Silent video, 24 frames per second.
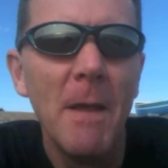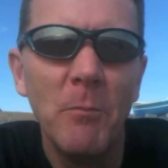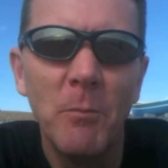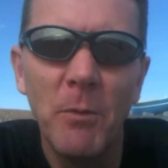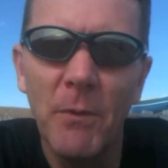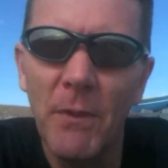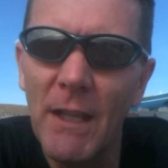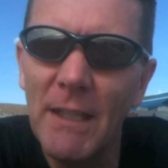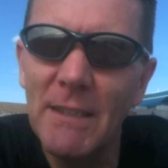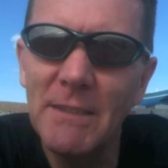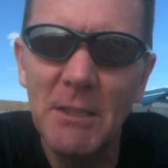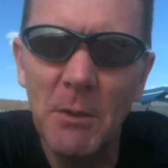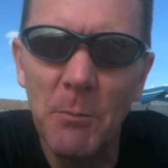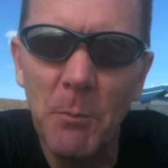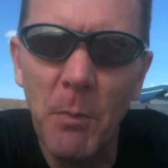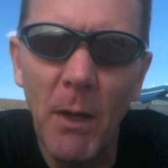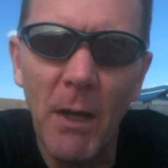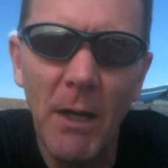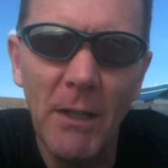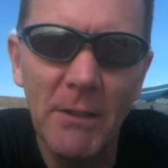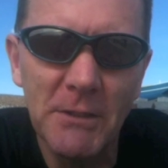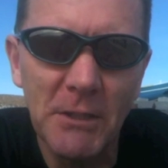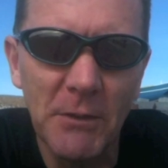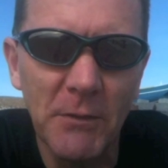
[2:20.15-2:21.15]
But that's the
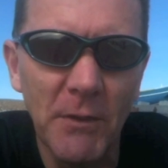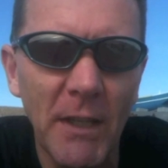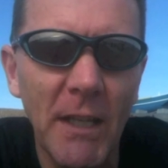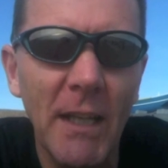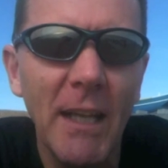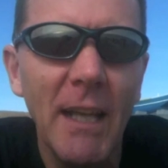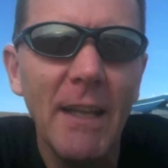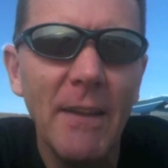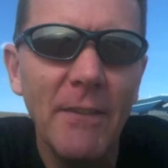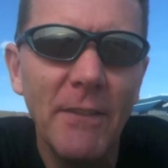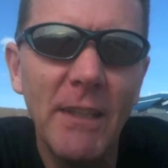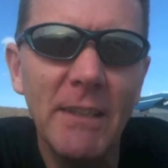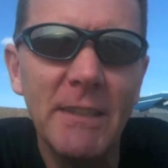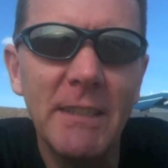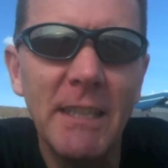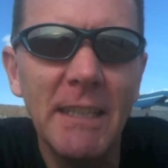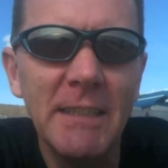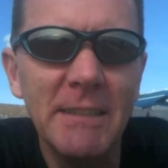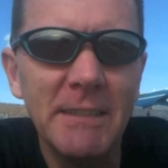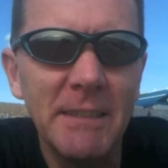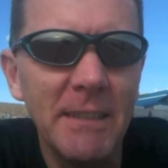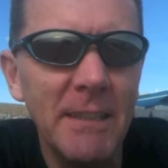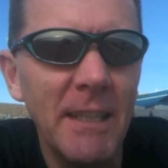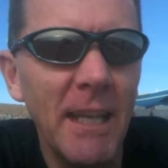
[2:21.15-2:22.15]
part of it that
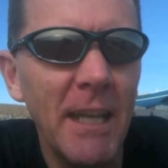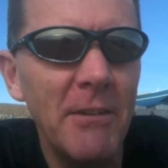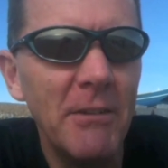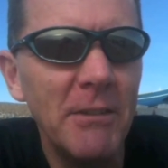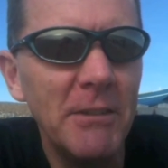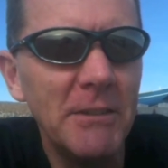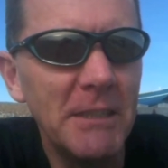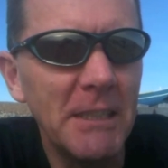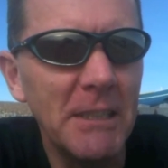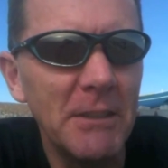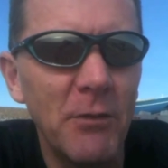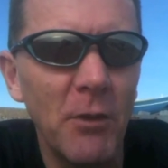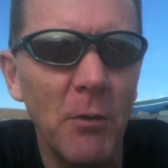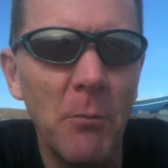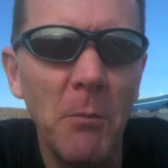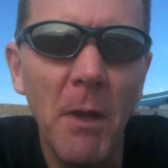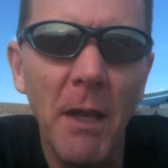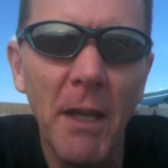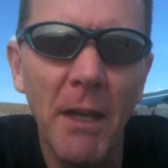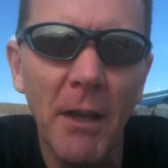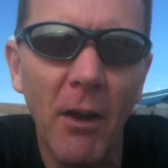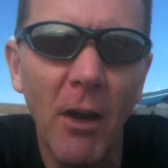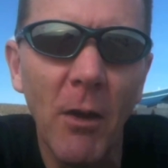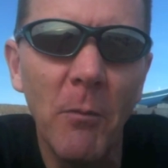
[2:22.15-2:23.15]
he's inherited from
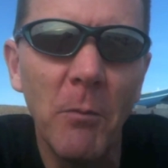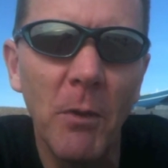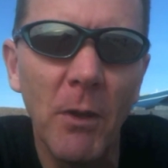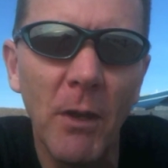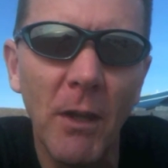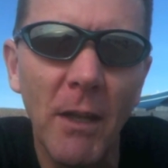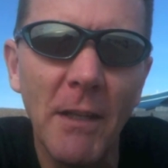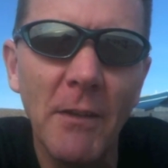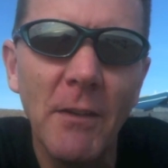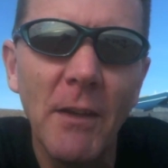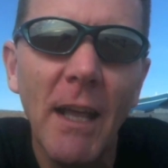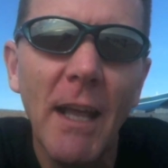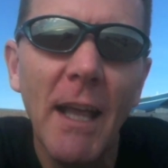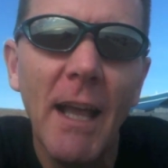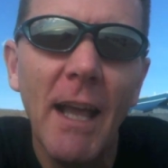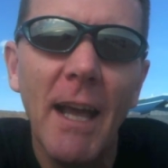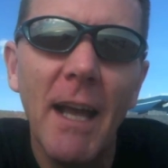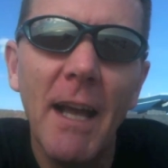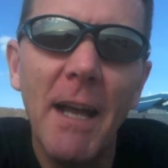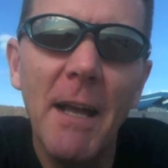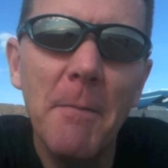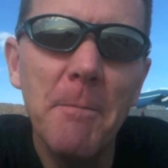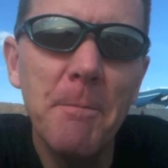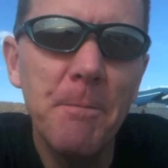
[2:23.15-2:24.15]
me, I
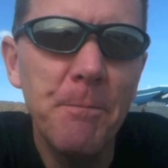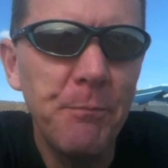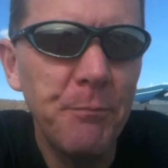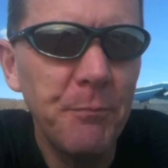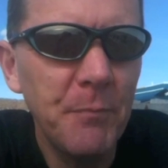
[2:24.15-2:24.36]
believe.